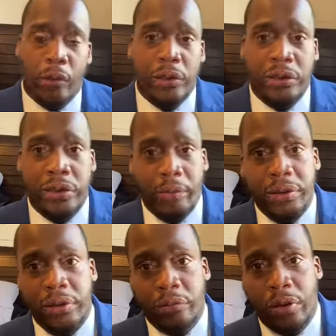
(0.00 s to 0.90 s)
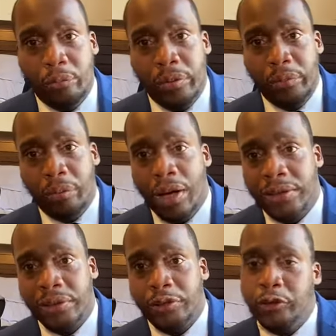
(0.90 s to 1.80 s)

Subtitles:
on the steps in the wealth building process,